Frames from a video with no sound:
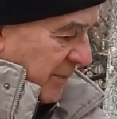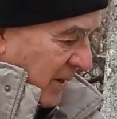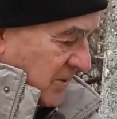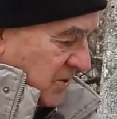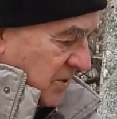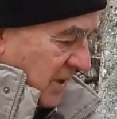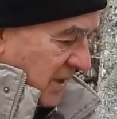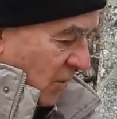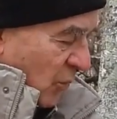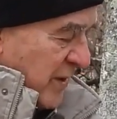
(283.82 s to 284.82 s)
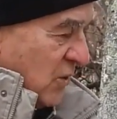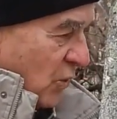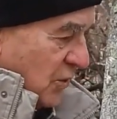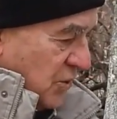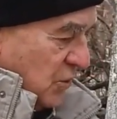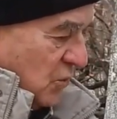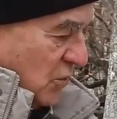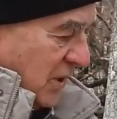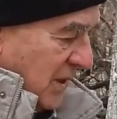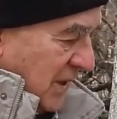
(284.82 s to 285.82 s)
about a week or
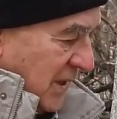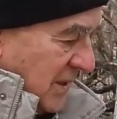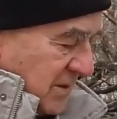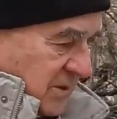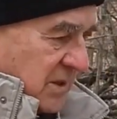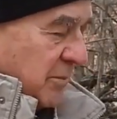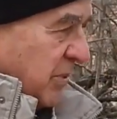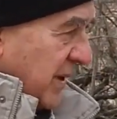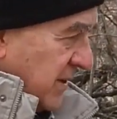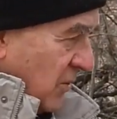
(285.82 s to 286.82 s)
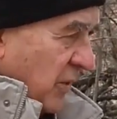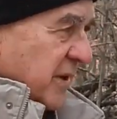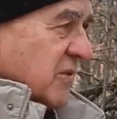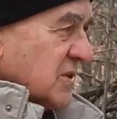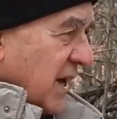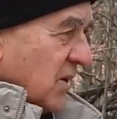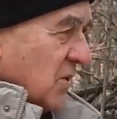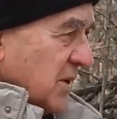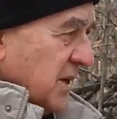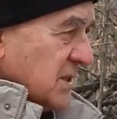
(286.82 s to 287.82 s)
two to complete whatever
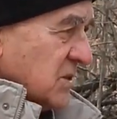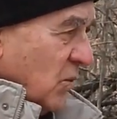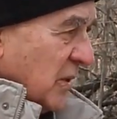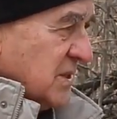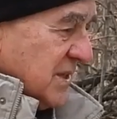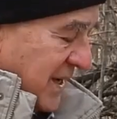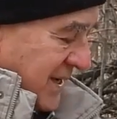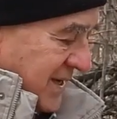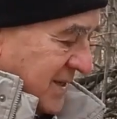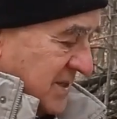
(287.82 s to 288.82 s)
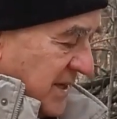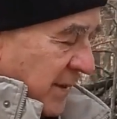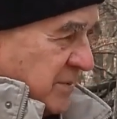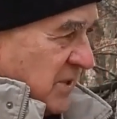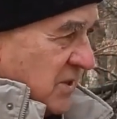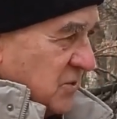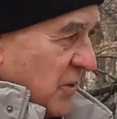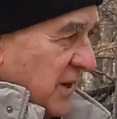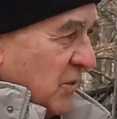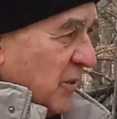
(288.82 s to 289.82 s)
cycle it is. And once the sap starts
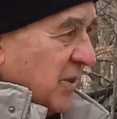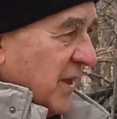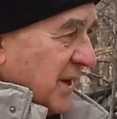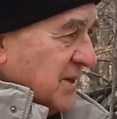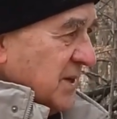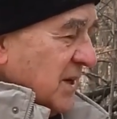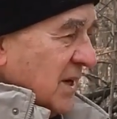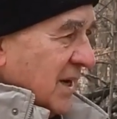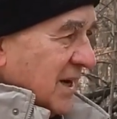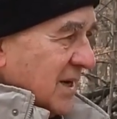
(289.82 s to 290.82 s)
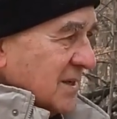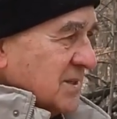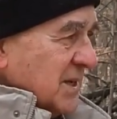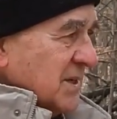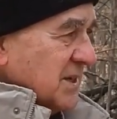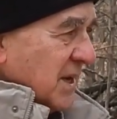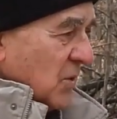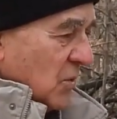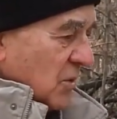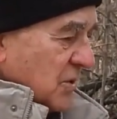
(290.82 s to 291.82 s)
running with that tint and
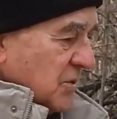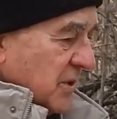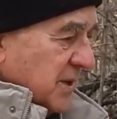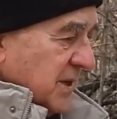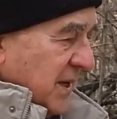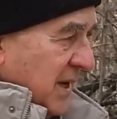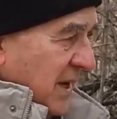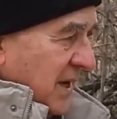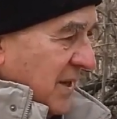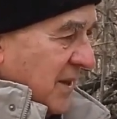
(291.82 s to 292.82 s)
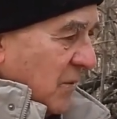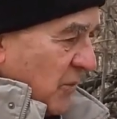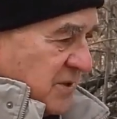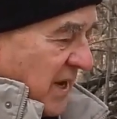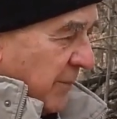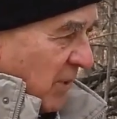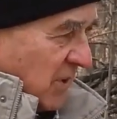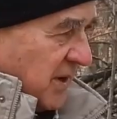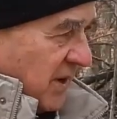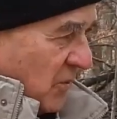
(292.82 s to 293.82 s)
odor to it, then we stop
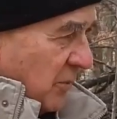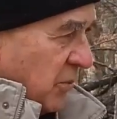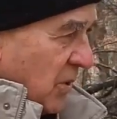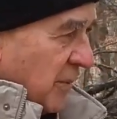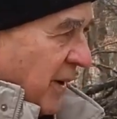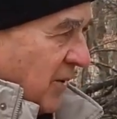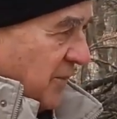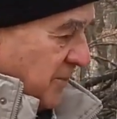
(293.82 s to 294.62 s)
altogether and pull them out.